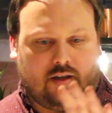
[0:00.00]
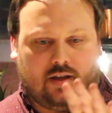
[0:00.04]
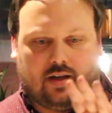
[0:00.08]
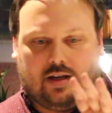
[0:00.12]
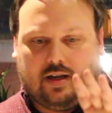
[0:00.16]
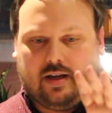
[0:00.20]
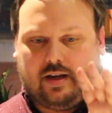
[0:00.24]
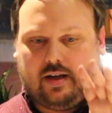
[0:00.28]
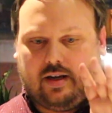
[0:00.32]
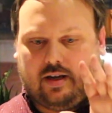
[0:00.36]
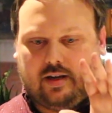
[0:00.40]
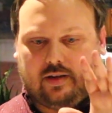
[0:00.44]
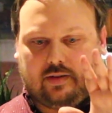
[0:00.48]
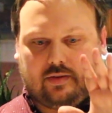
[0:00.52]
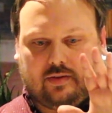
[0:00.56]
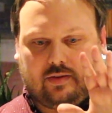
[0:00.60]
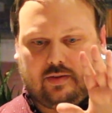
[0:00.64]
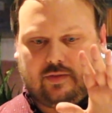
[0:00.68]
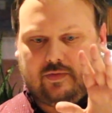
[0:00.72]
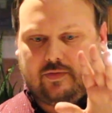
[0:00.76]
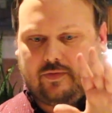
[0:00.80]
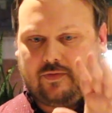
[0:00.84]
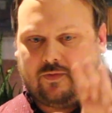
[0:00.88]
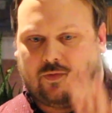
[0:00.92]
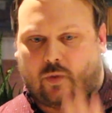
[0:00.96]

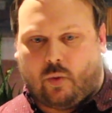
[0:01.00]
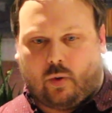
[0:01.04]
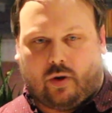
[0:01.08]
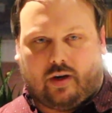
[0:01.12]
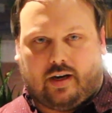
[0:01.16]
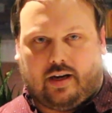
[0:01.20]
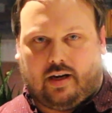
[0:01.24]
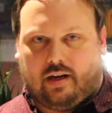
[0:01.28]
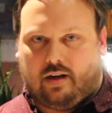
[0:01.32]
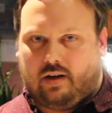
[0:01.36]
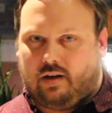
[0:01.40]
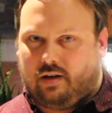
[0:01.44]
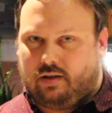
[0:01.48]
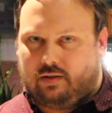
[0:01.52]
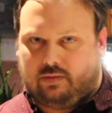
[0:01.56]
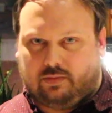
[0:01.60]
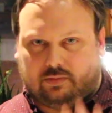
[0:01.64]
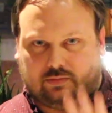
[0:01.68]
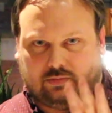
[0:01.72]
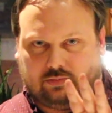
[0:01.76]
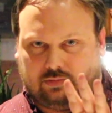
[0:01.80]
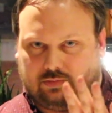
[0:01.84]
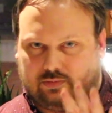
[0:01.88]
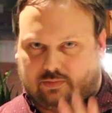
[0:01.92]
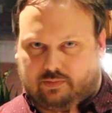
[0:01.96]

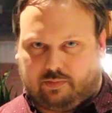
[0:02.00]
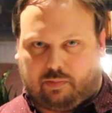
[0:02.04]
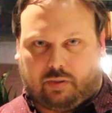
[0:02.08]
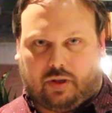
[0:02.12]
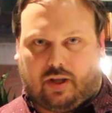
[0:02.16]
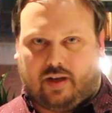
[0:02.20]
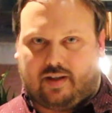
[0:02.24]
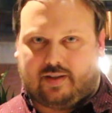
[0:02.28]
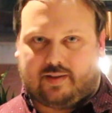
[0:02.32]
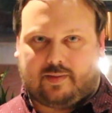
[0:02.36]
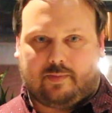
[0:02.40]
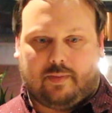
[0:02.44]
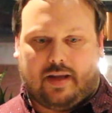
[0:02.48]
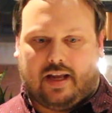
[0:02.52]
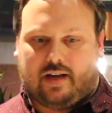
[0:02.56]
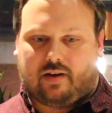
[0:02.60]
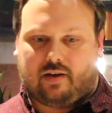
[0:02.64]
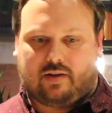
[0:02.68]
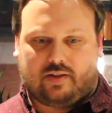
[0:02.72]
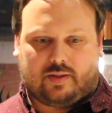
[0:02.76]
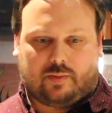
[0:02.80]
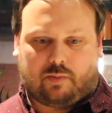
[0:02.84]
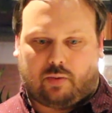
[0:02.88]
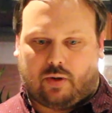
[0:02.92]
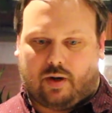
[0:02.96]
4-year plus
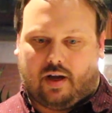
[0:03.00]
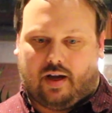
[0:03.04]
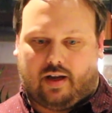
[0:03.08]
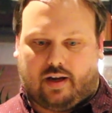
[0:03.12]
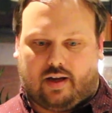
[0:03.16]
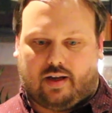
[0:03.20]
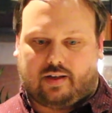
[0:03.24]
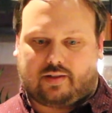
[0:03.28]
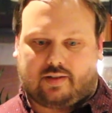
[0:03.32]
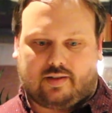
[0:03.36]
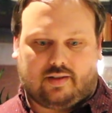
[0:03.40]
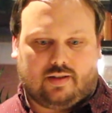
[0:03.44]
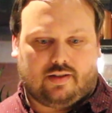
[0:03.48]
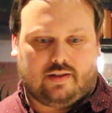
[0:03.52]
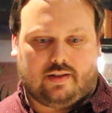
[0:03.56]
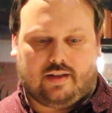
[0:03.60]
Maker's product,